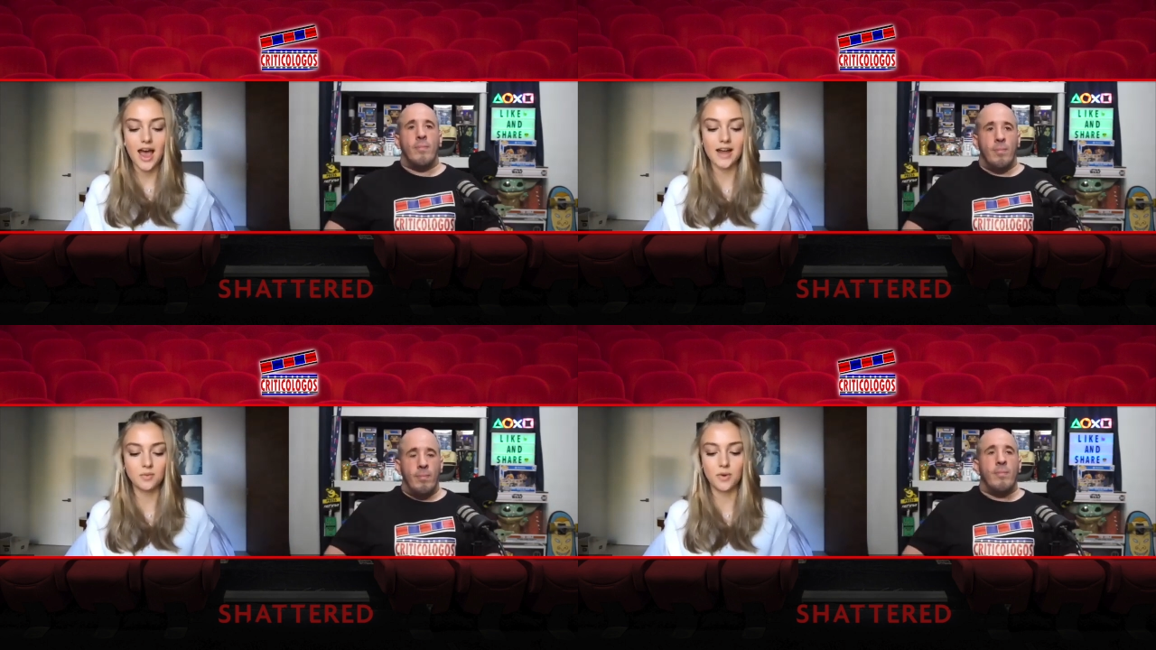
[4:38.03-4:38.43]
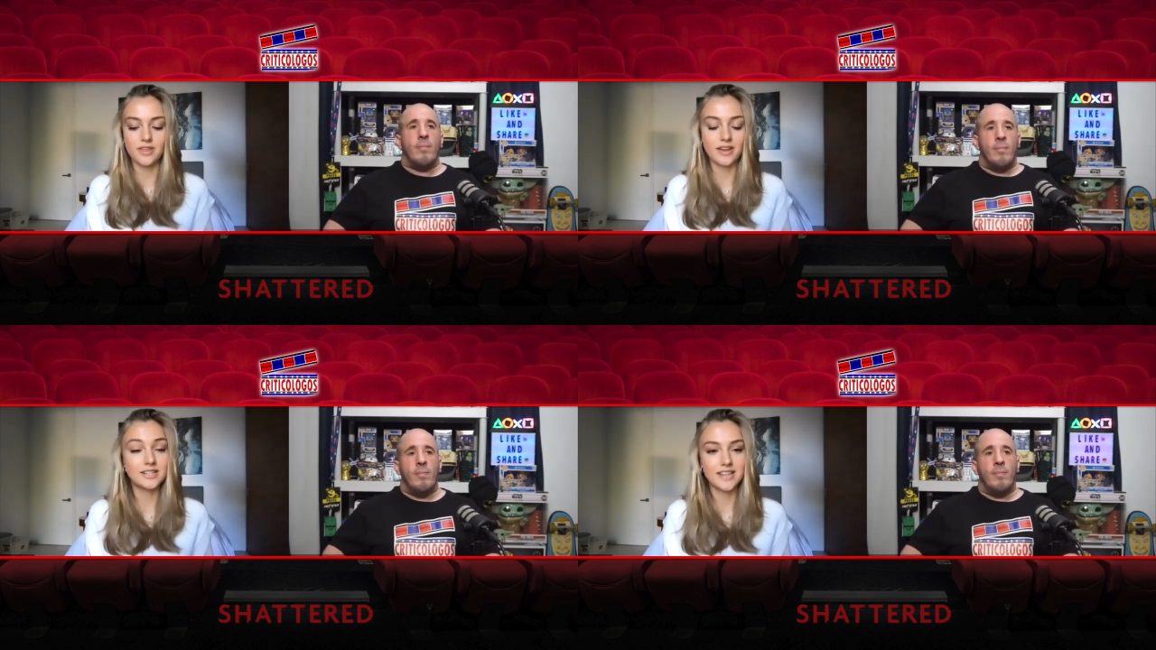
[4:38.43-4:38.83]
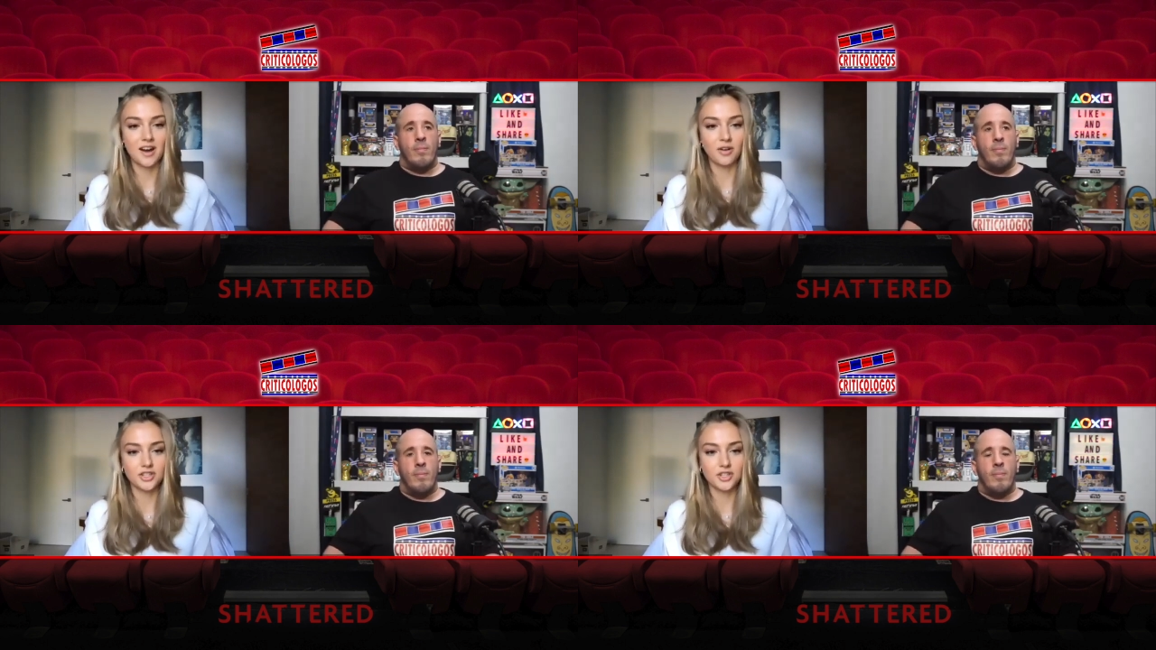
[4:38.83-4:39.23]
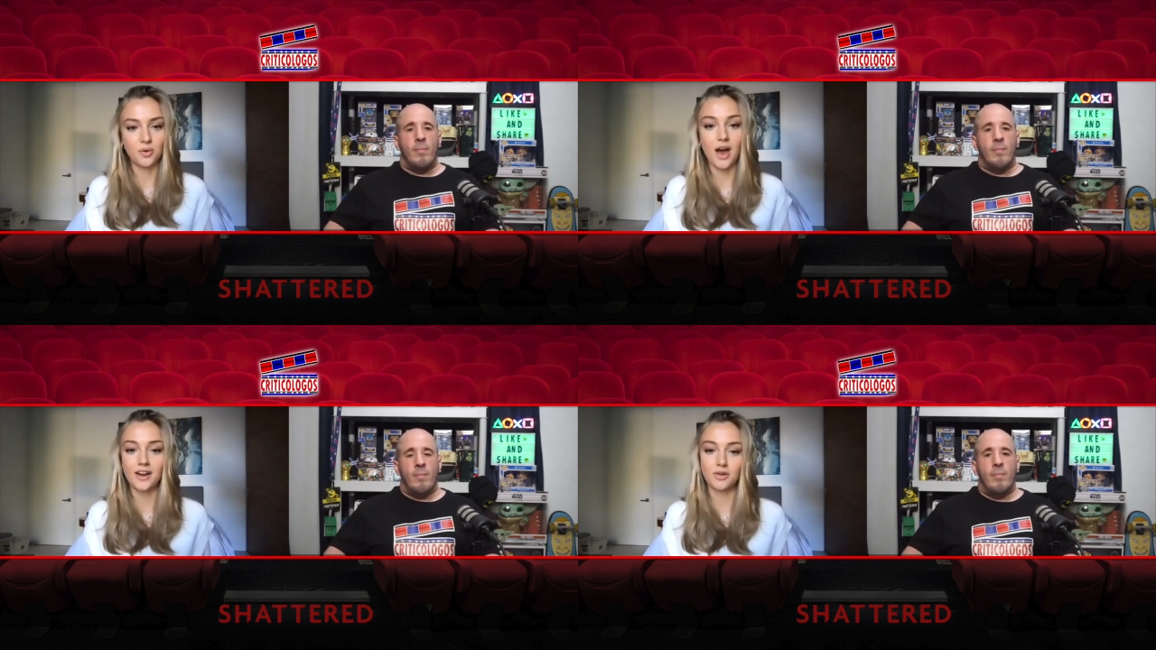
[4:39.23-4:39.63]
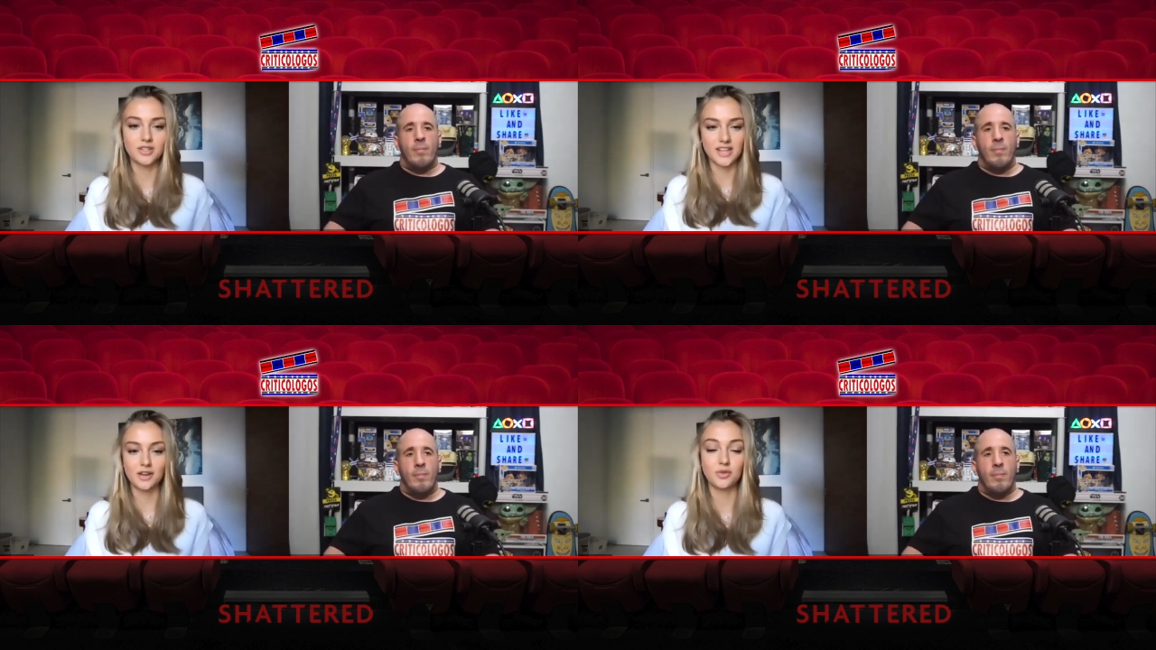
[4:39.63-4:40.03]
Speaker 1: and within a day or two, I
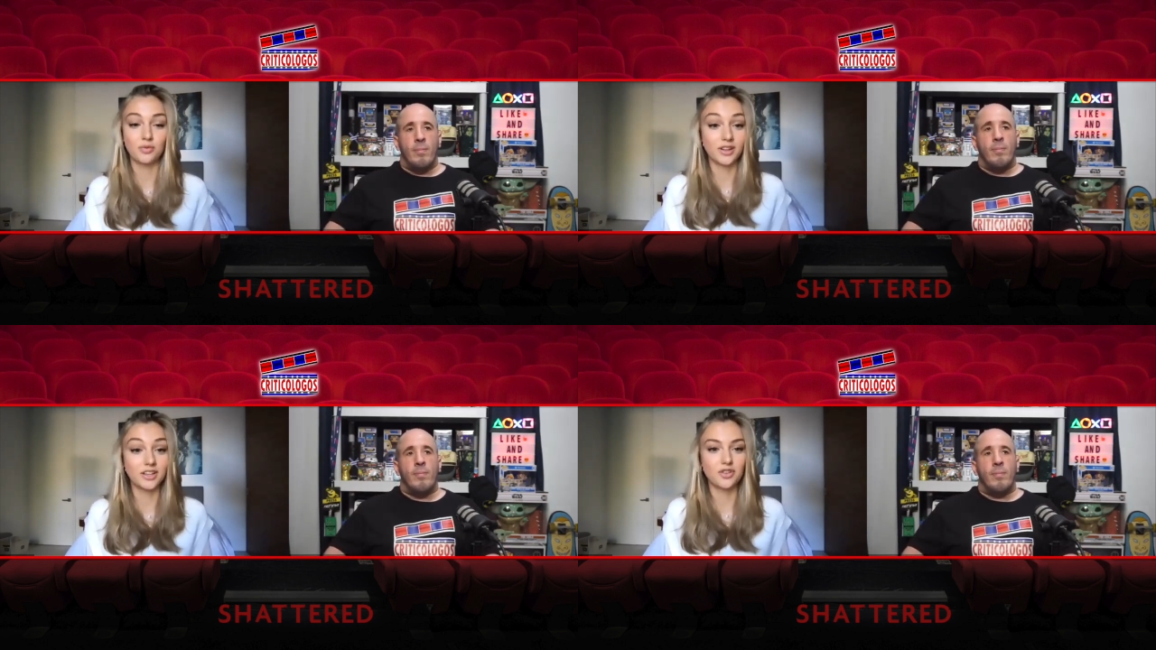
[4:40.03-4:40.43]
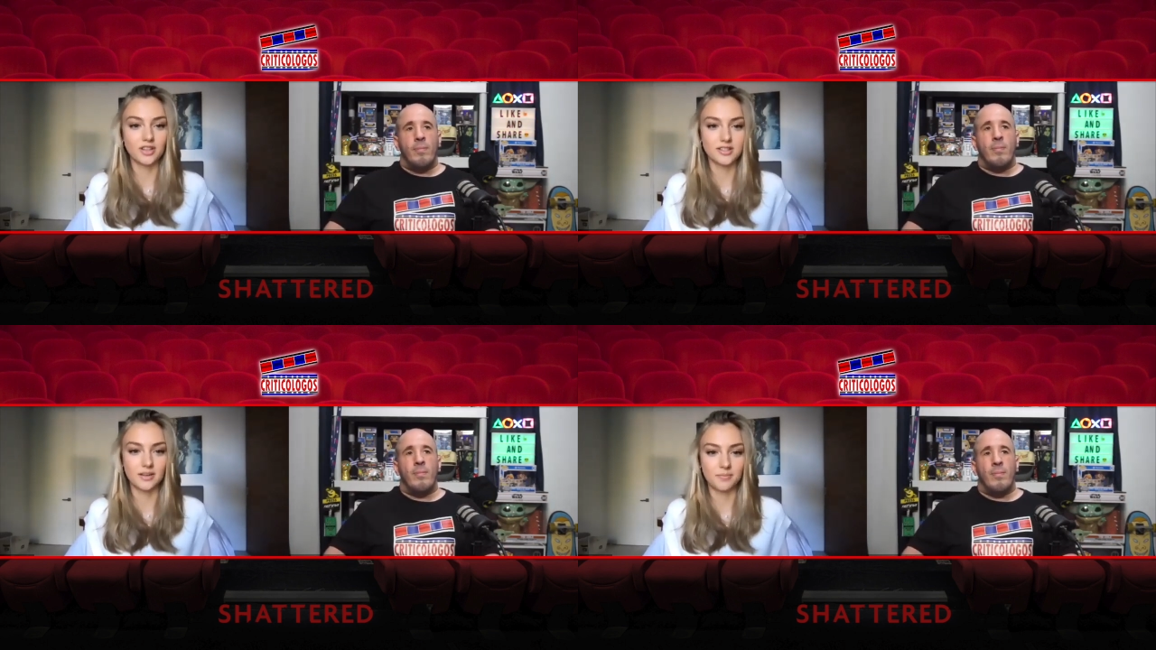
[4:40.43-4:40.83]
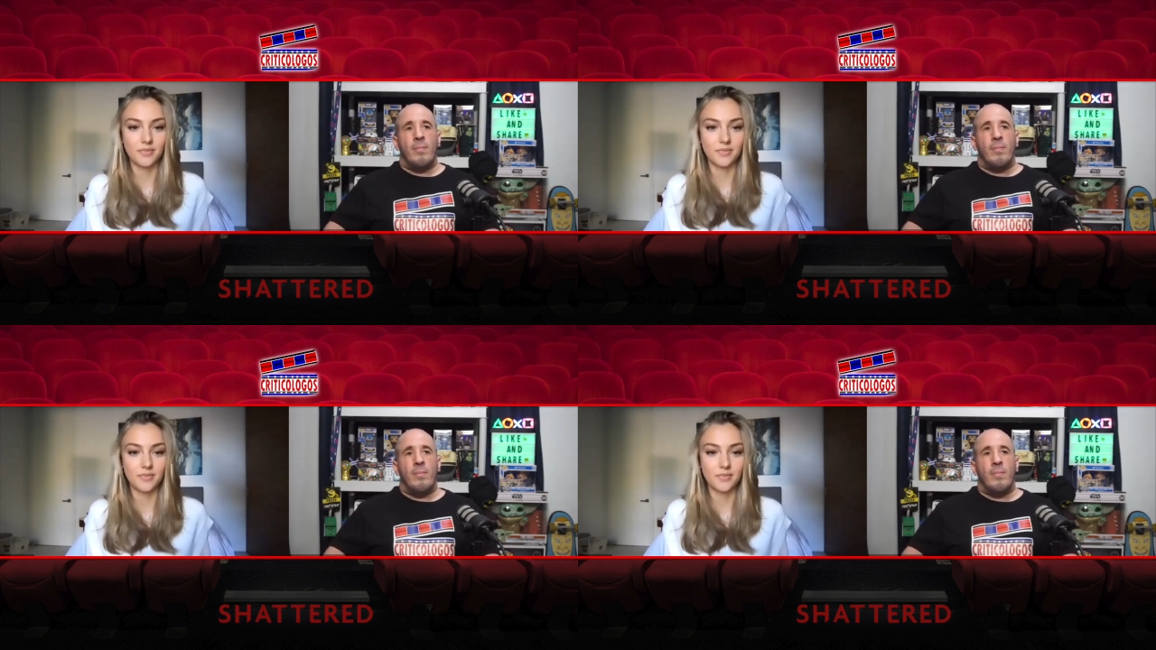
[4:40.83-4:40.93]
noticed I could really trust him